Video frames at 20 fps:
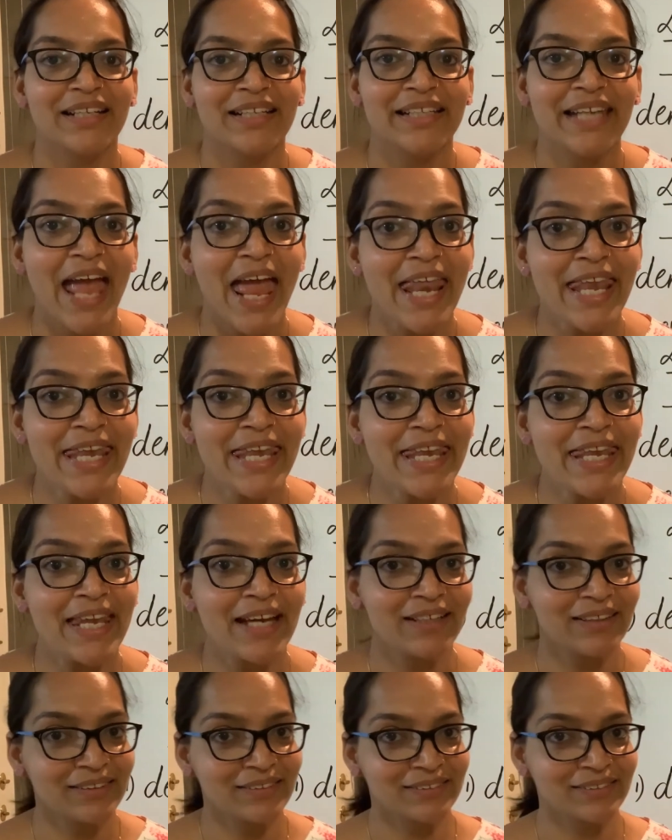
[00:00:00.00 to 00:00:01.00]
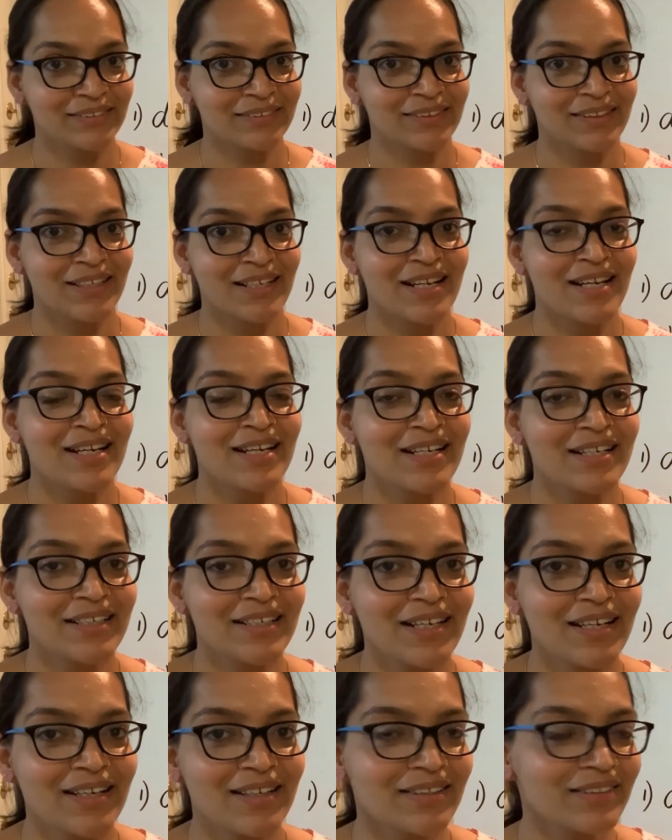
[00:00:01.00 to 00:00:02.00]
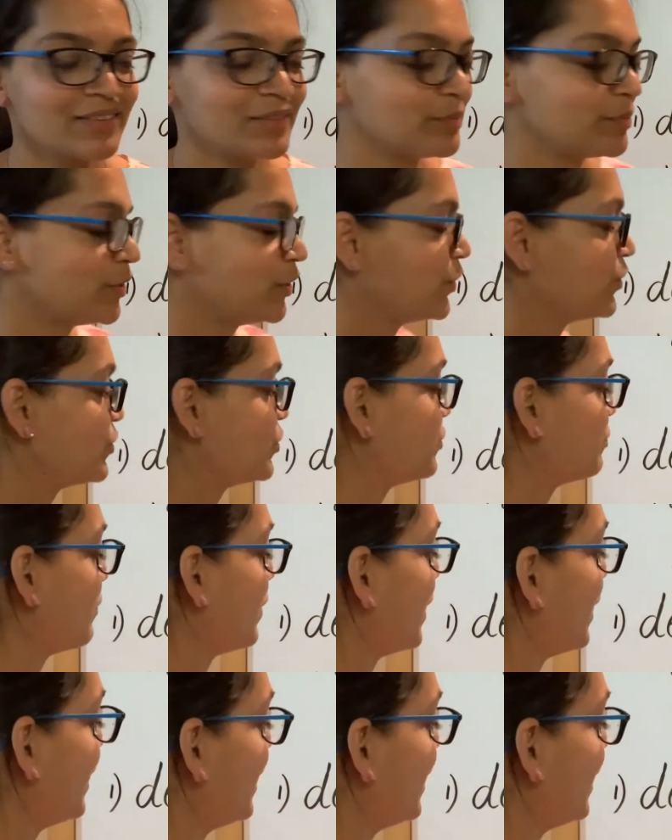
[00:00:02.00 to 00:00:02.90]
Ten, T produced by